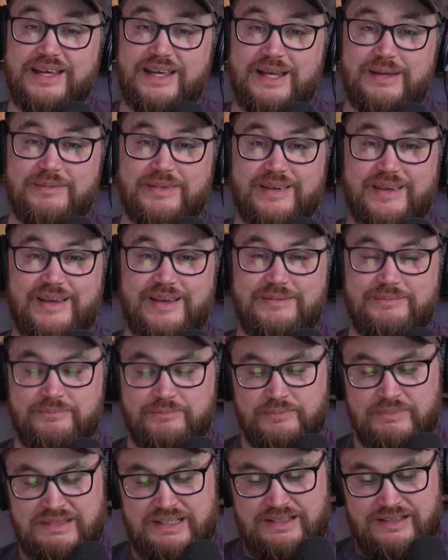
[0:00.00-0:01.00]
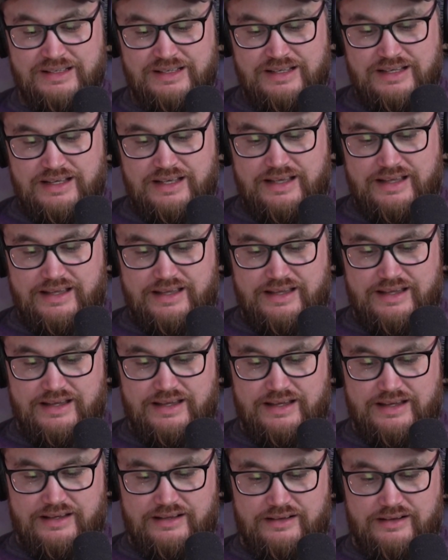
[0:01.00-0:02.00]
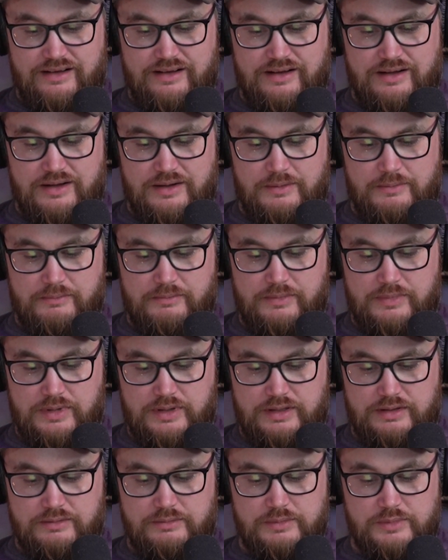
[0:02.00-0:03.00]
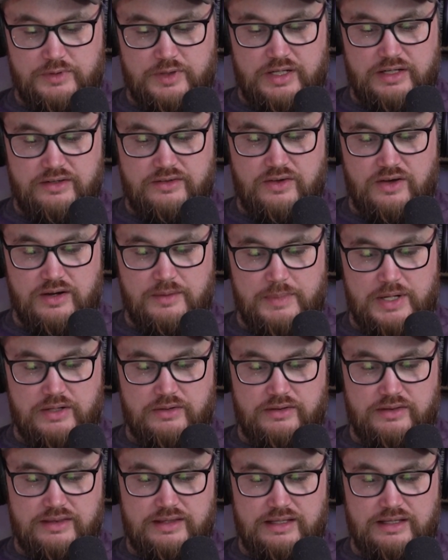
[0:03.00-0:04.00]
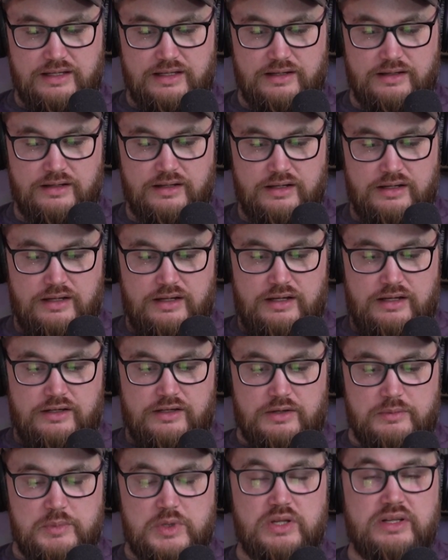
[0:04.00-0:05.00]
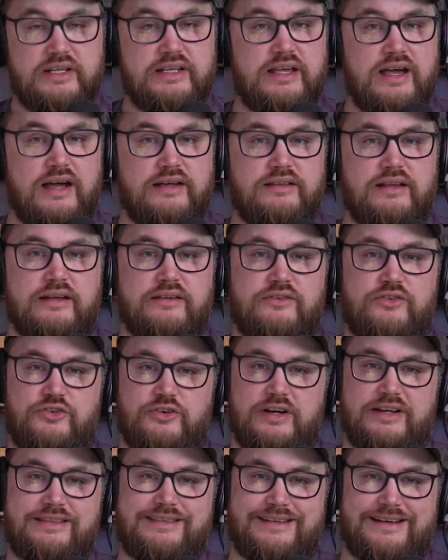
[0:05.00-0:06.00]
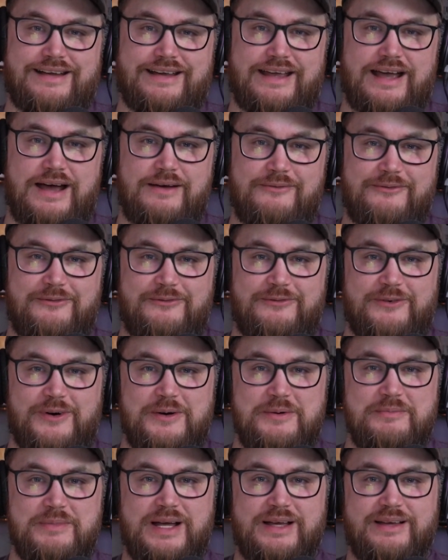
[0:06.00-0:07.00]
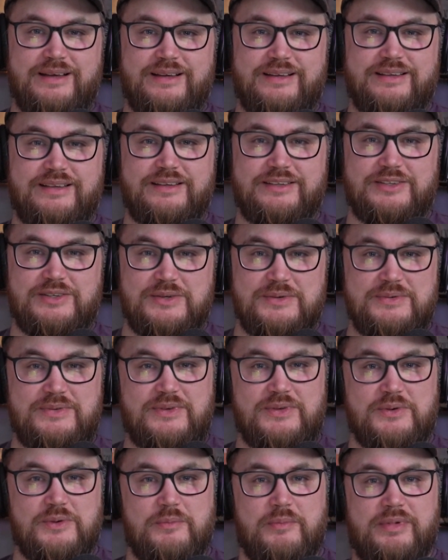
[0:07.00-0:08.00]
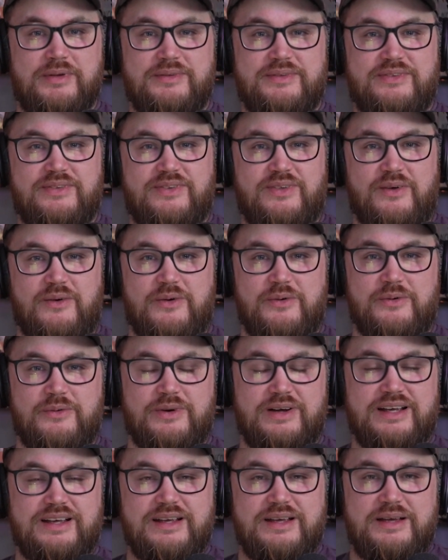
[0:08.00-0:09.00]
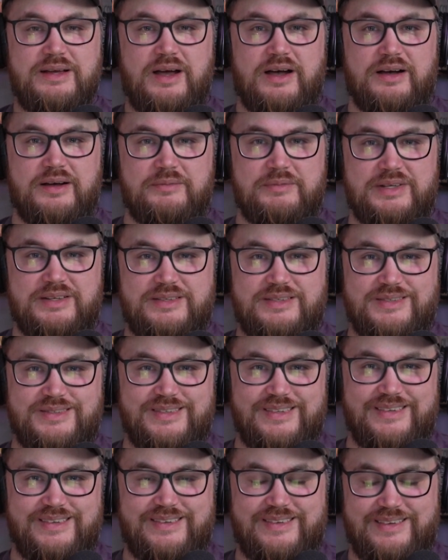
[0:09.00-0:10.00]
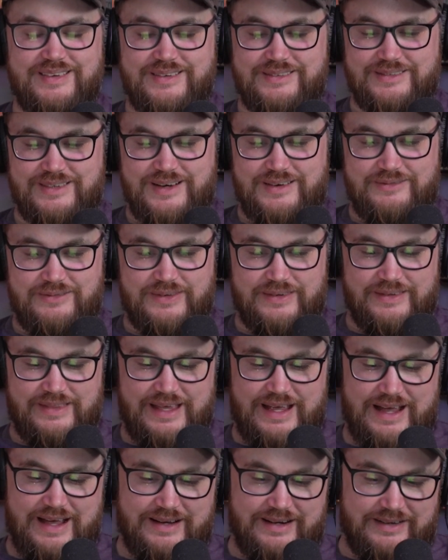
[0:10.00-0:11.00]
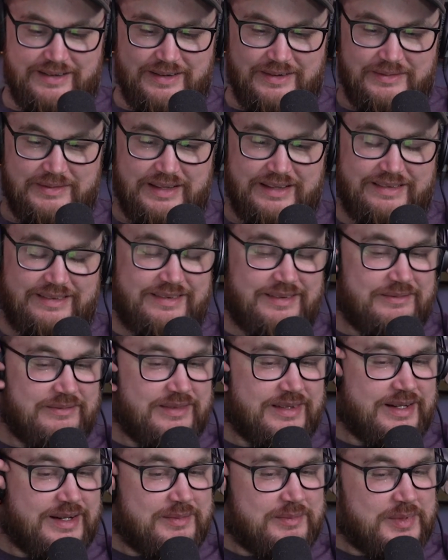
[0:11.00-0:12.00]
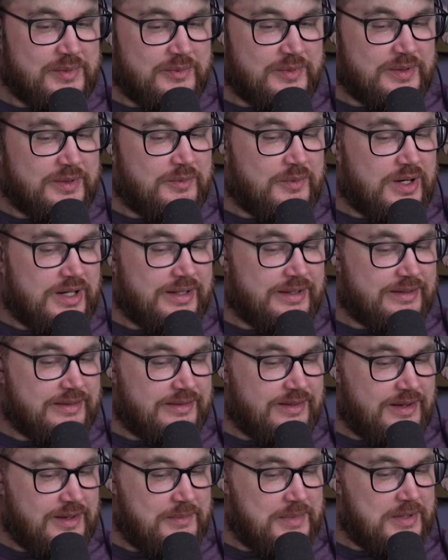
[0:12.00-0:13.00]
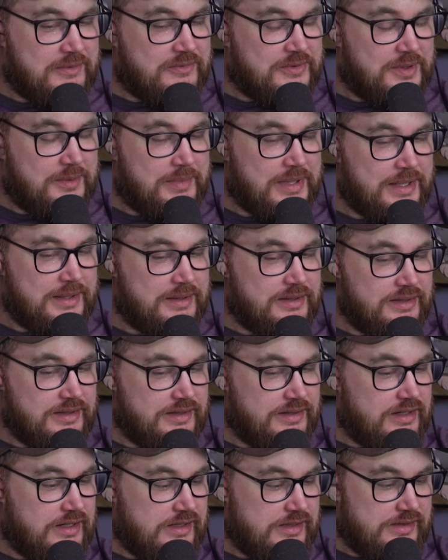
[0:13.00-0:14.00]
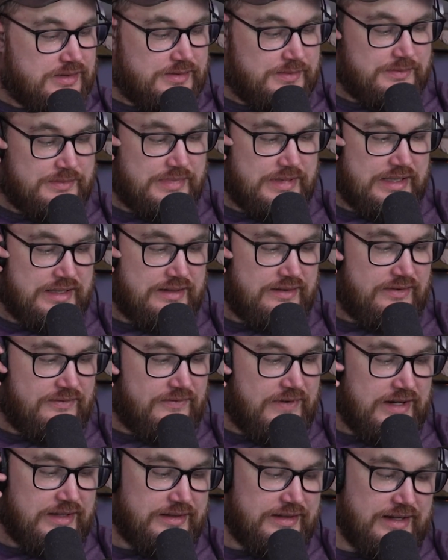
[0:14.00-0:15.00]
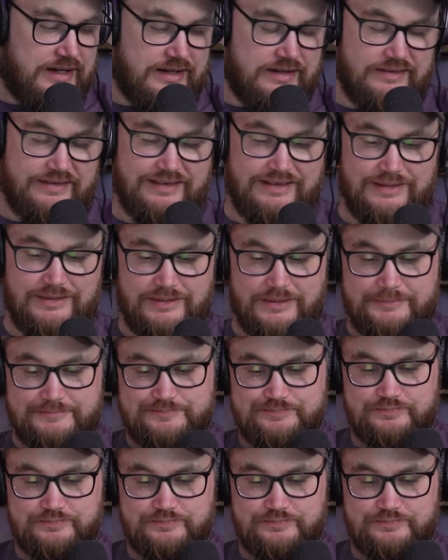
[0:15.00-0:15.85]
games again, and then we're going to talk about the community guideline strike that I got from YouTube. So be sure to stick around for that. That's something that I've been wanting to talk about for a bit here, and it's finally kind of settled.